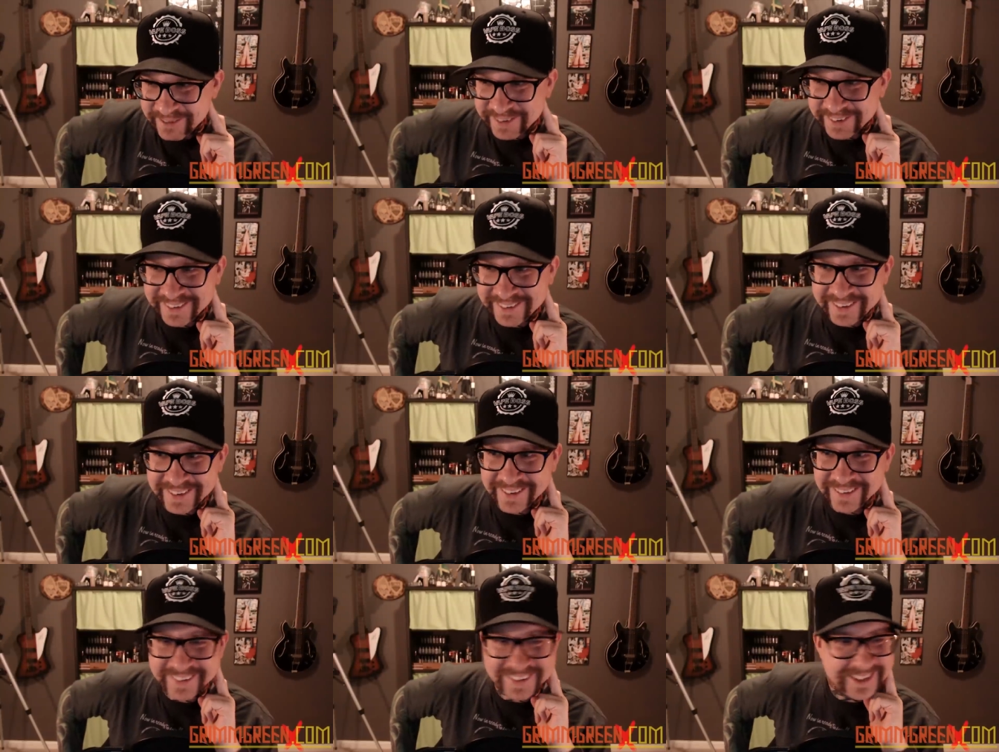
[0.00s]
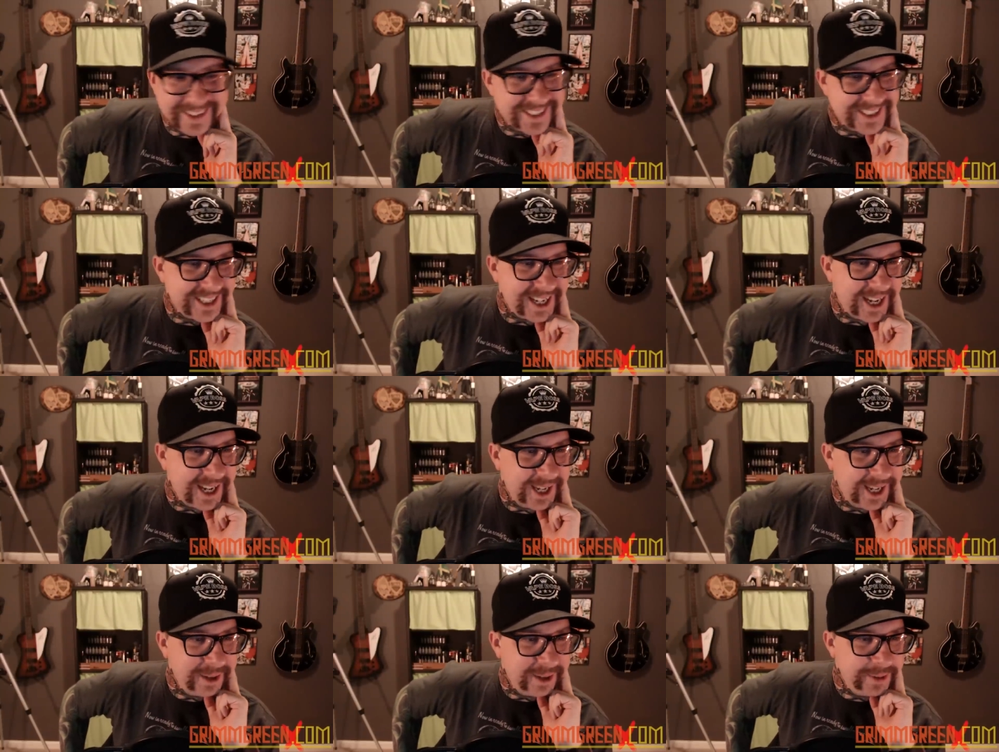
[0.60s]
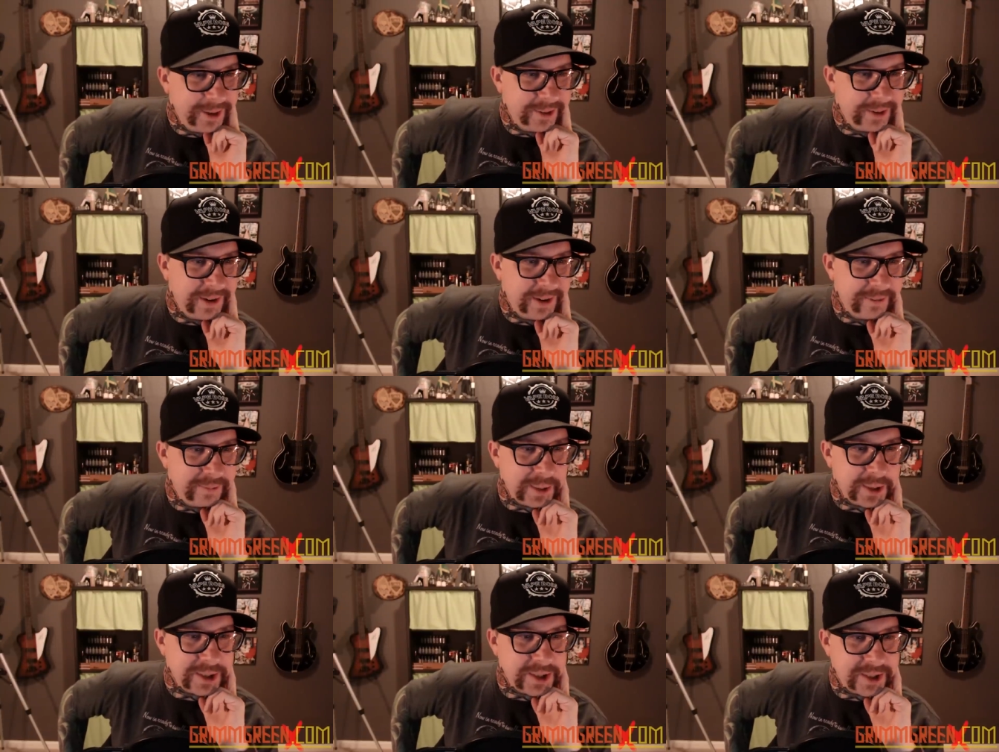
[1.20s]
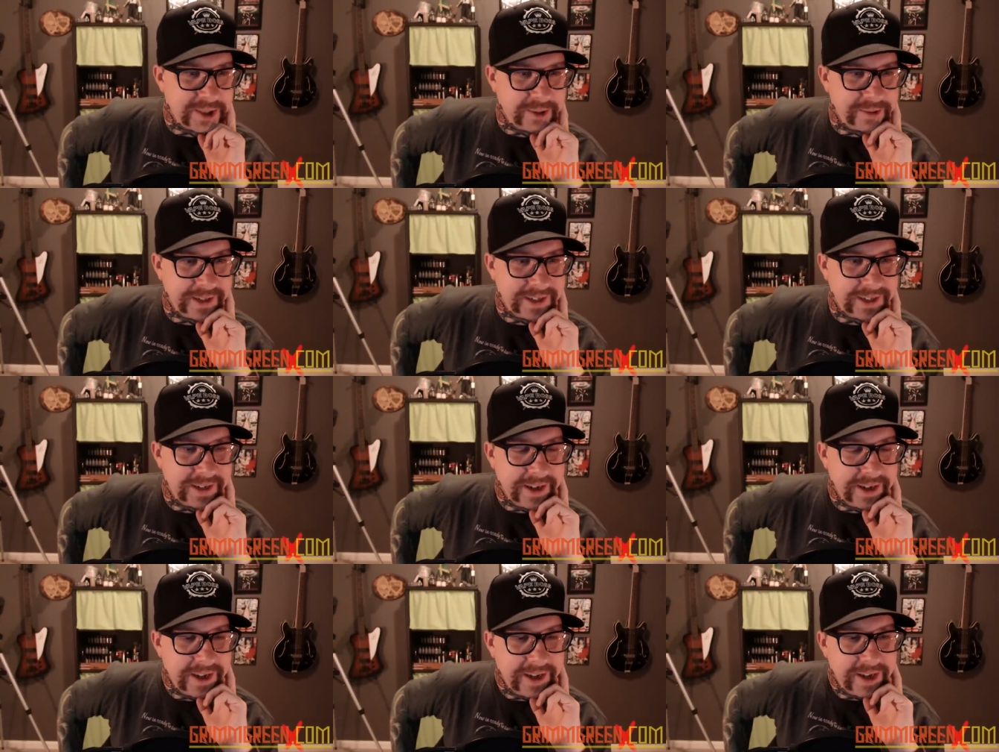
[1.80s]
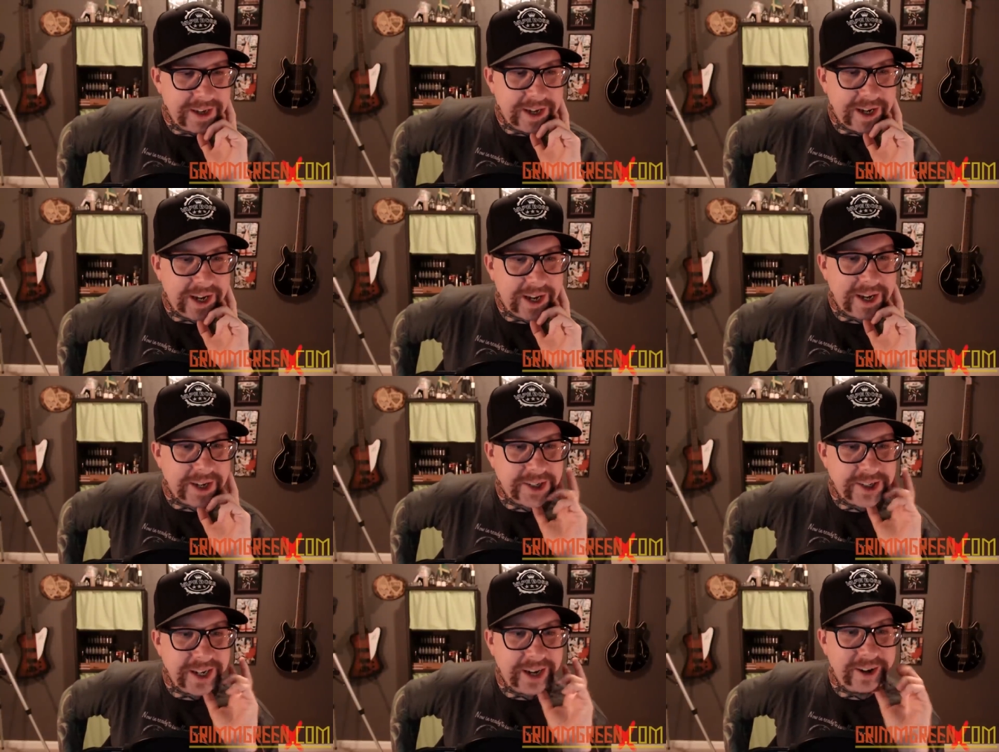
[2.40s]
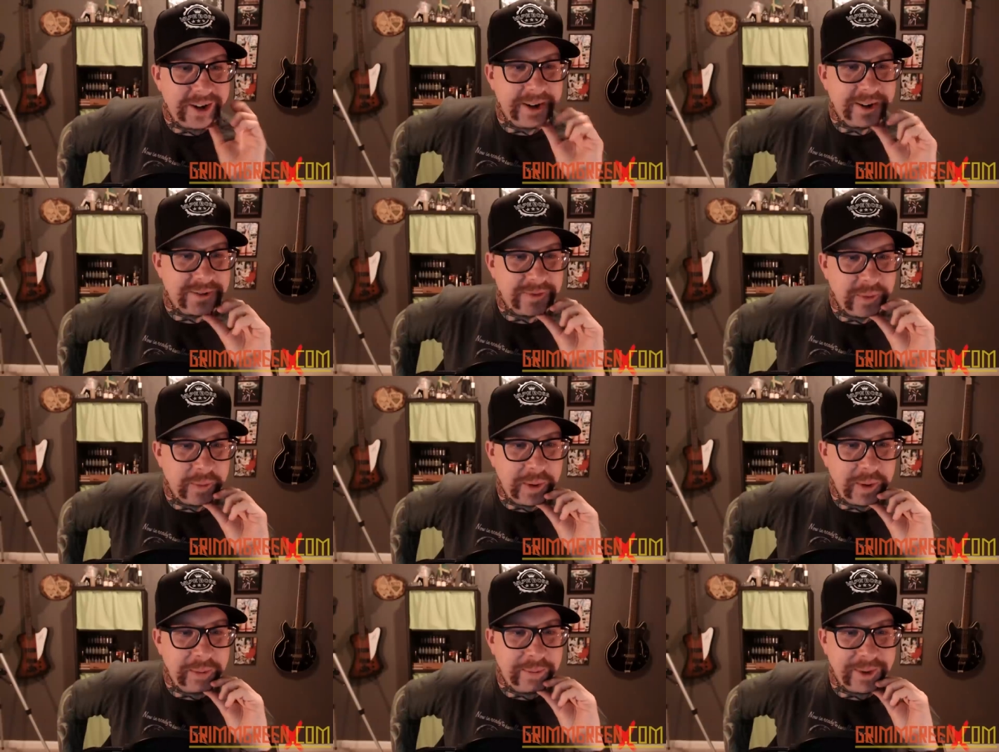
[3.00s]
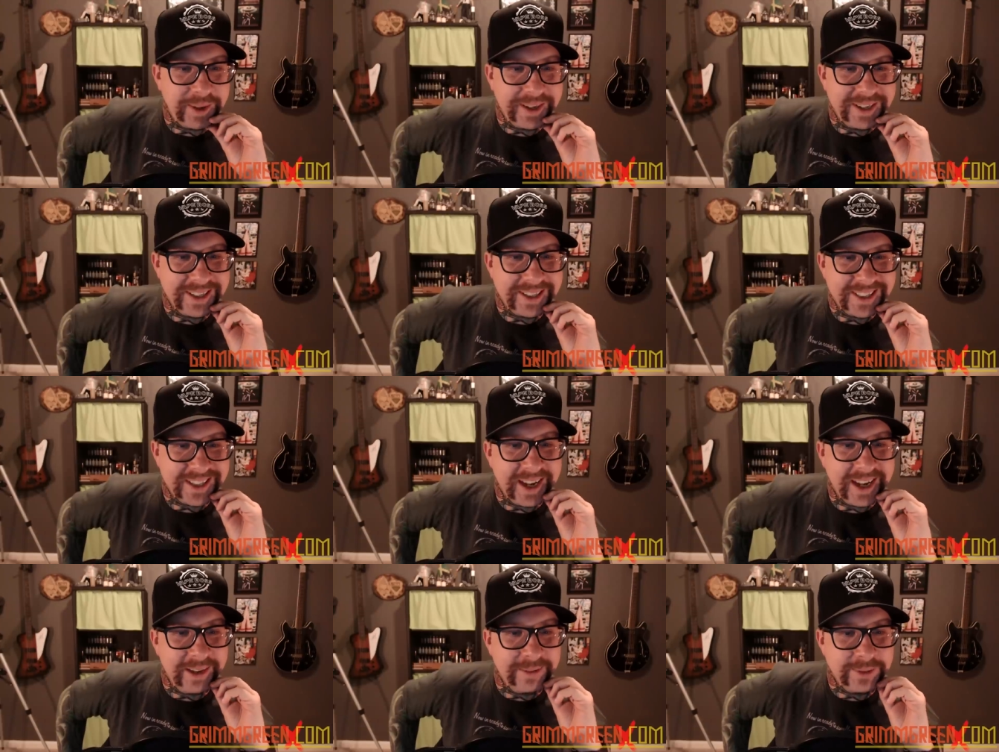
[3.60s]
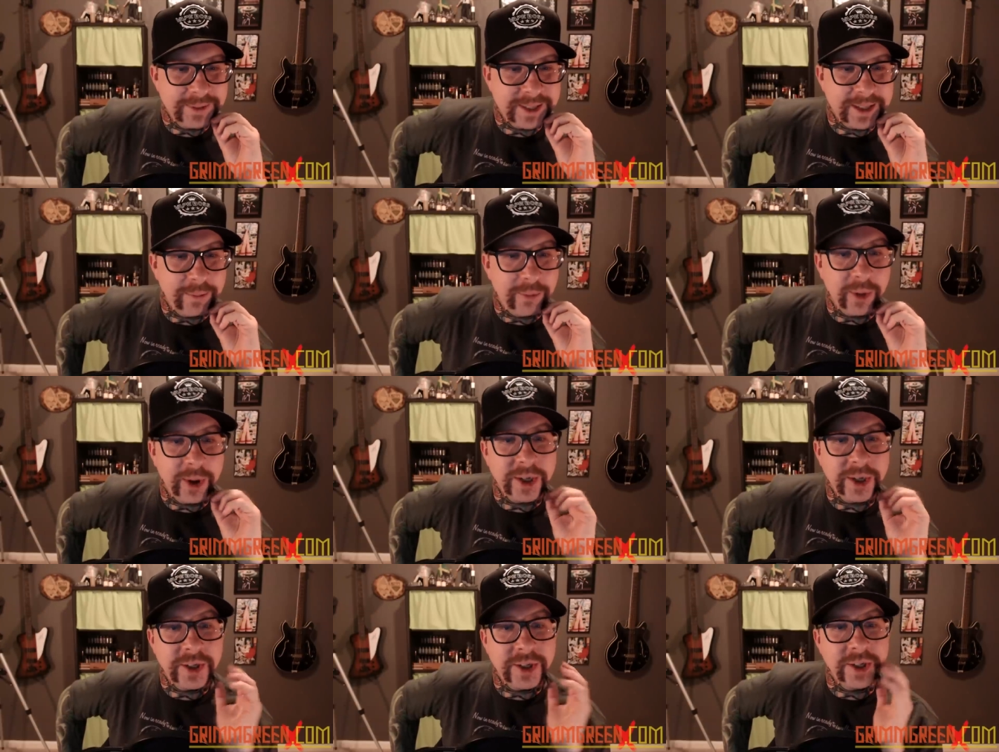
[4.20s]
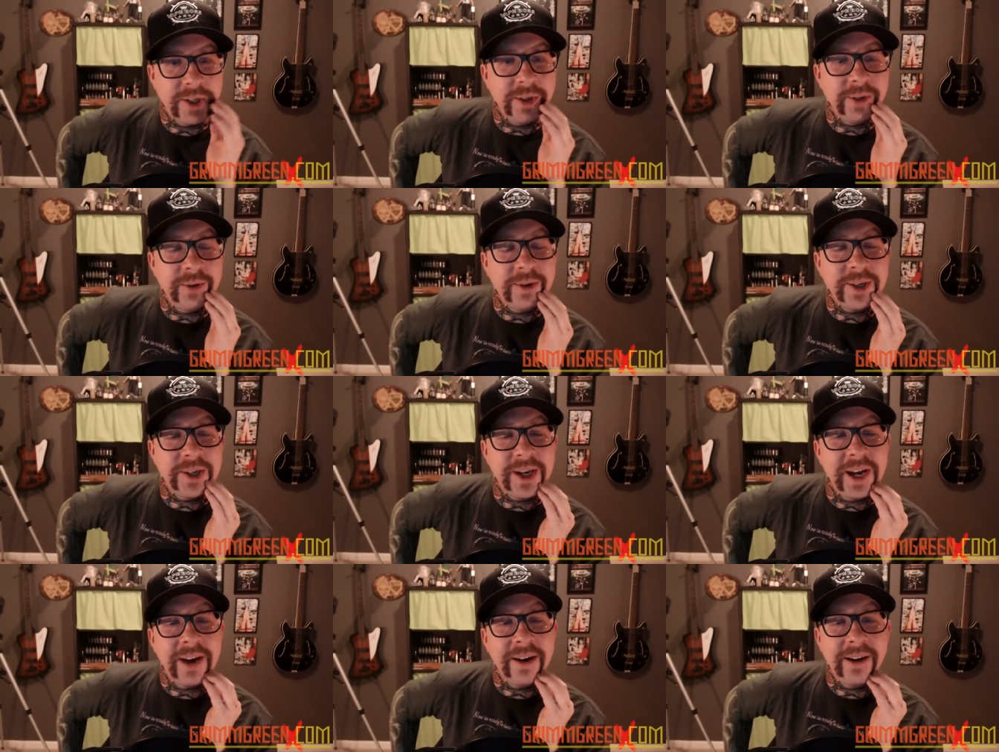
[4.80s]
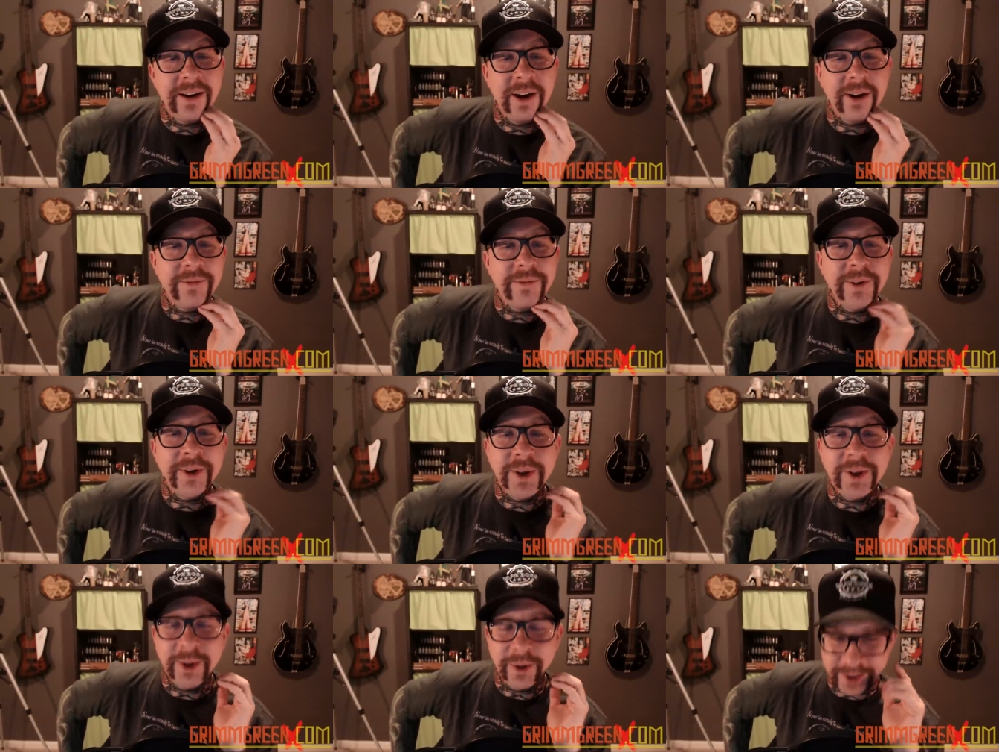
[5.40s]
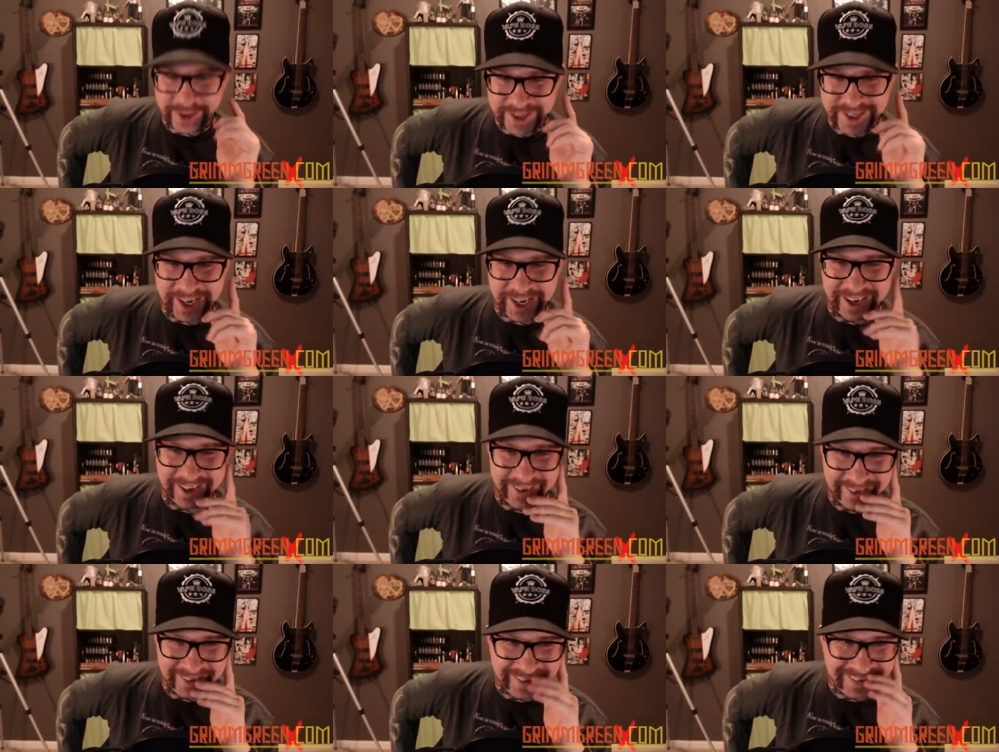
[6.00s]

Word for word: for all this time you have been doing uh, shout outs for people. It is time someone should do a shout out for your channel.